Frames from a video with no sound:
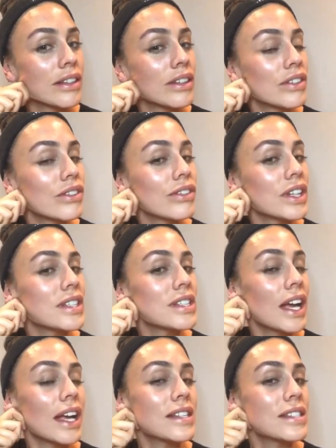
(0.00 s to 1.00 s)

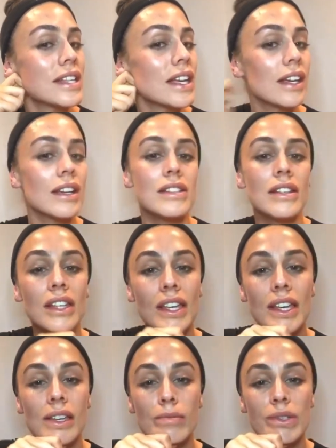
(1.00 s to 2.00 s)
Fantastic. So
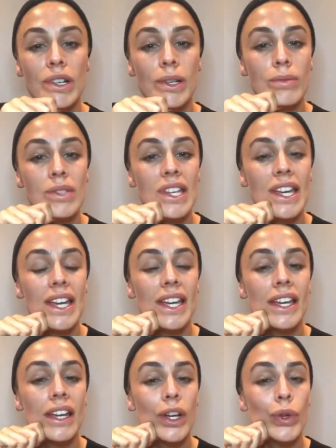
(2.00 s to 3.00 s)
keep sculpting.
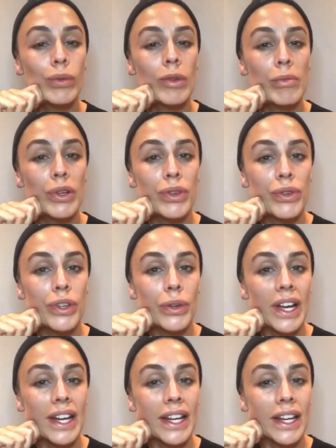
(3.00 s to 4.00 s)
Remember, if you feel
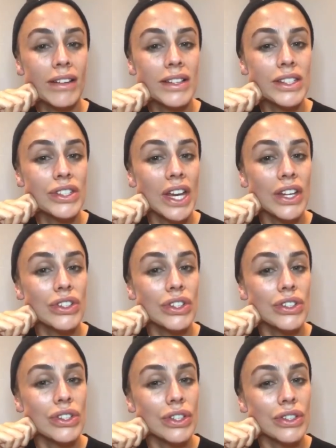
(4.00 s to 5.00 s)
any areas of tension,
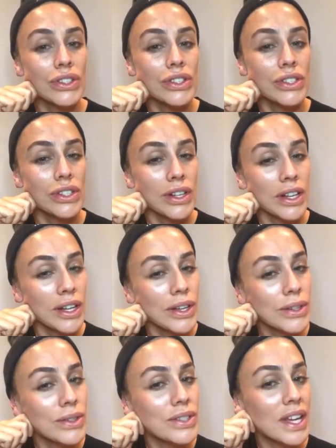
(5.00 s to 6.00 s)
just slow
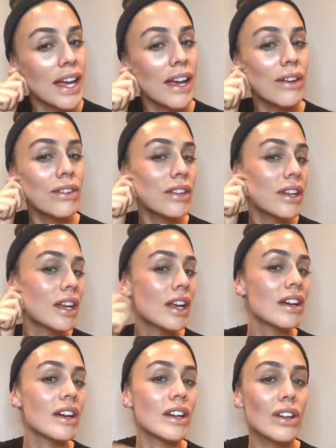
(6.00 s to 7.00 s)
down
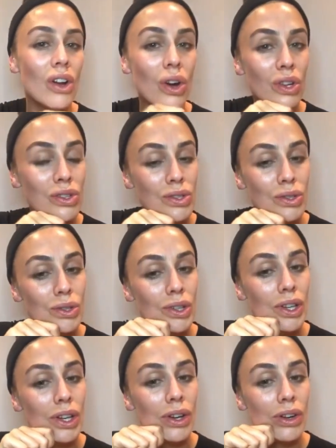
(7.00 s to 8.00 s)
and contour
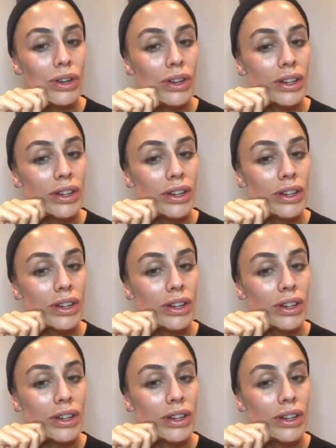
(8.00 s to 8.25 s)
along